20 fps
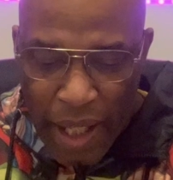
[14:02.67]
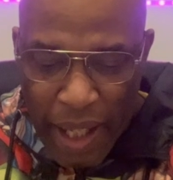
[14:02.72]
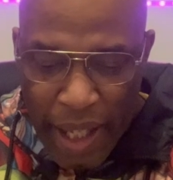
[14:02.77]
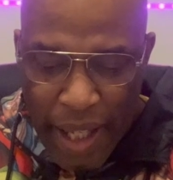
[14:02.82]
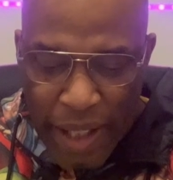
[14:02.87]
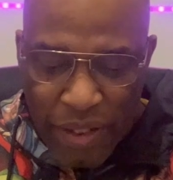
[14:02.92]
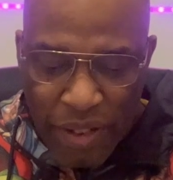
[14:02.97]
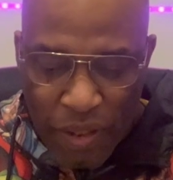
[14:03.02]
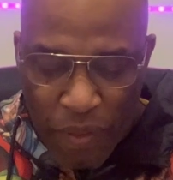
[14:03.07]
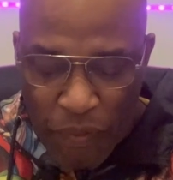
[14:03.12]

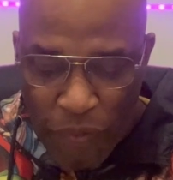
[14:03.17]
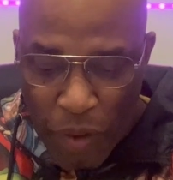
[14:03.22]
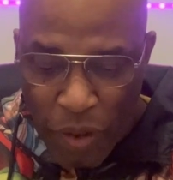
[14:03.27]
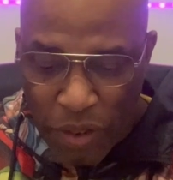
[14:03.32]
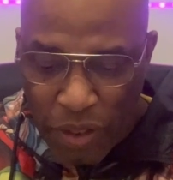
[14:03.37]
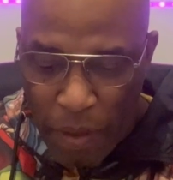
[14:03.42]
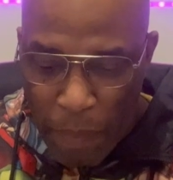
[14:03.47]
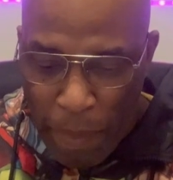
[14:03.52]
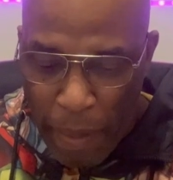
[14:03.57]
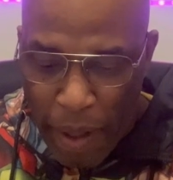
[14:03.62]
it's the
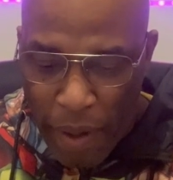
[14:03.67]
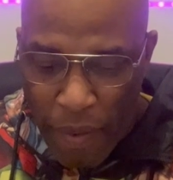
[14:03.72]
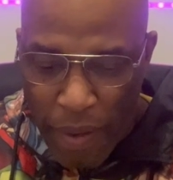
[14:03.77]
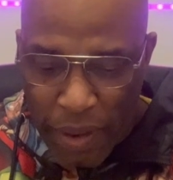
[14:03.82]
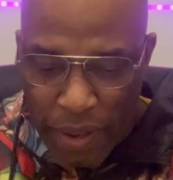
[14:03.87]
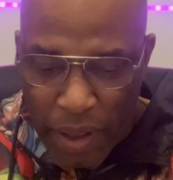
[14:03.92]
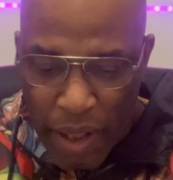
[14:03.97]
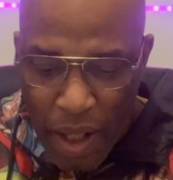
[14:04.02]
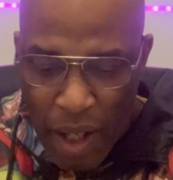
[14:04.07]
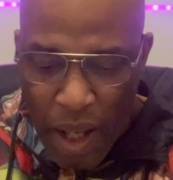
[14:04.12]
first
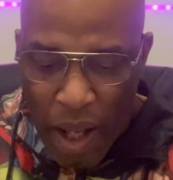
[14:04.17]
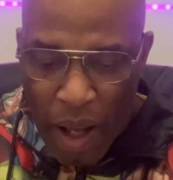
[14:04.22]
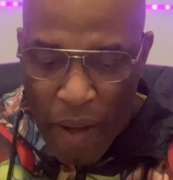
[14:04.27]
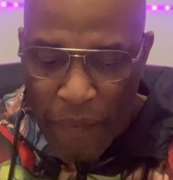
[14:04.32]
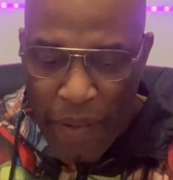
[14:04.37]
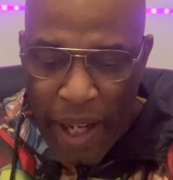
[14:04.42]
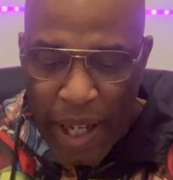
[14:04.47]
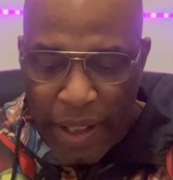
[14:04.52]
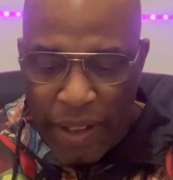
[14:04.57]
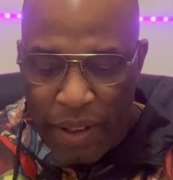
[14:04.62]
appearance of
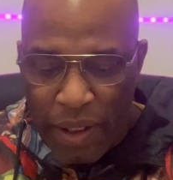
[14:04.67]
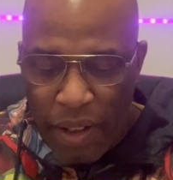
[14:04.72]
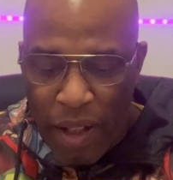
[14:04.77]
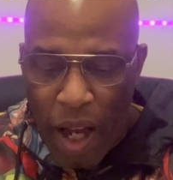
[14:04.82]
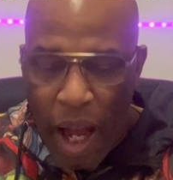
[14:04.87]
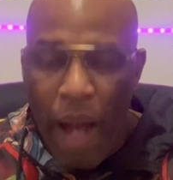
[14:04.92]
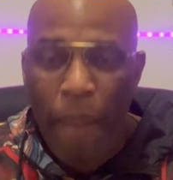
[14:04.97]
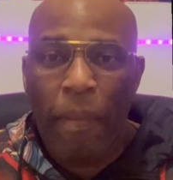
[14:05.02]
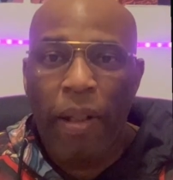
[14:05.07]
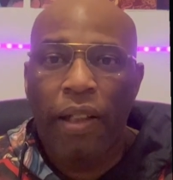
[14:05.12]
Hector
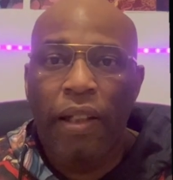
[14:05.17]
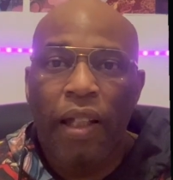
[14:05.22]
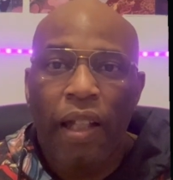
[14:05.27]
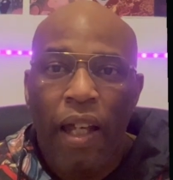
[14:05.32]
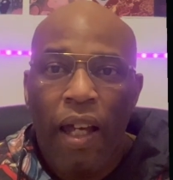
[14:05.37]
Hammond.